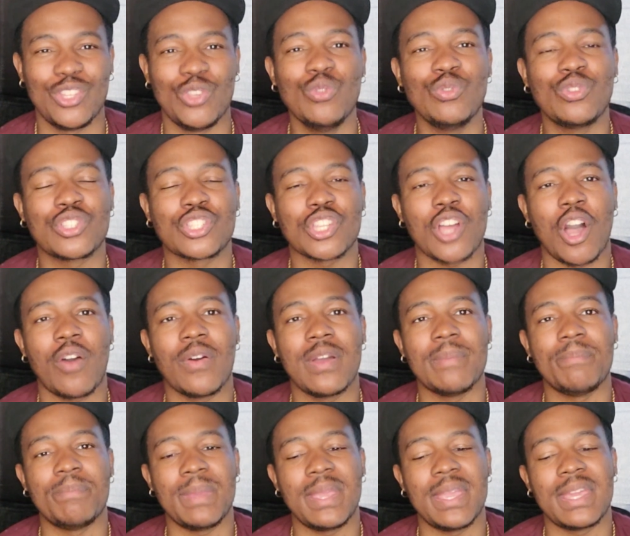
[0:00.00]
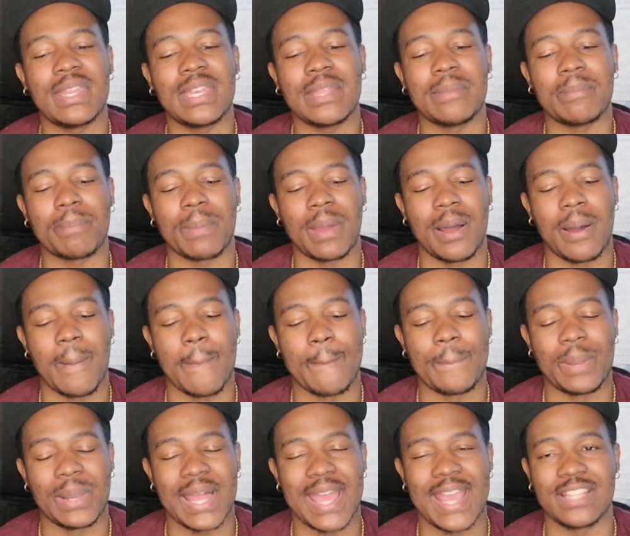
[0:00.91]
You saw it being uh,
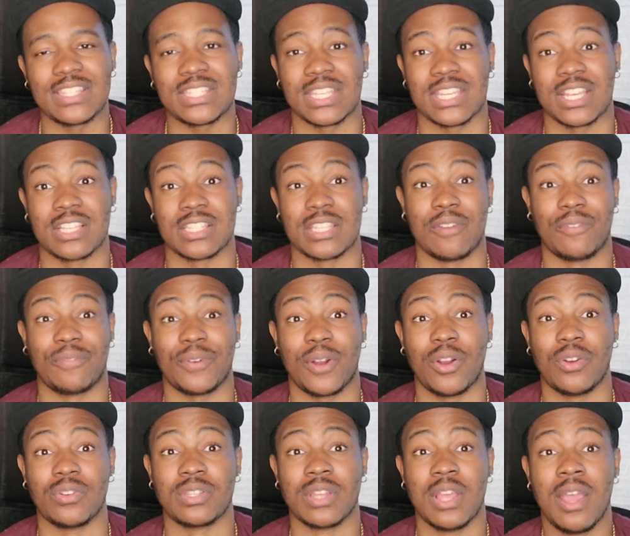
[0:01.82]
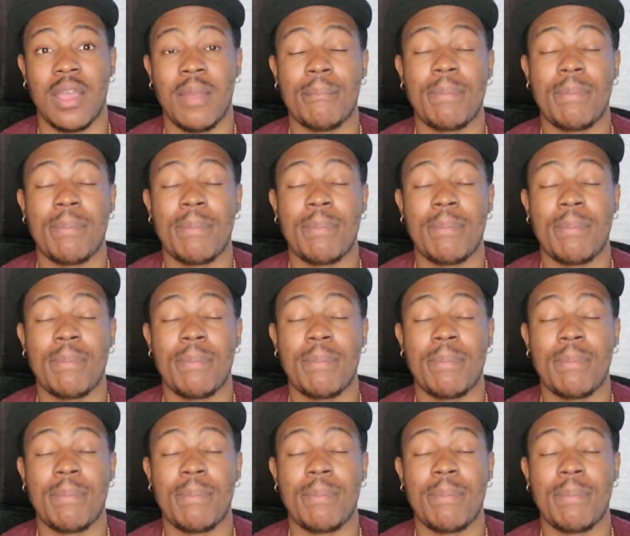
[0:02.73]
planted because at first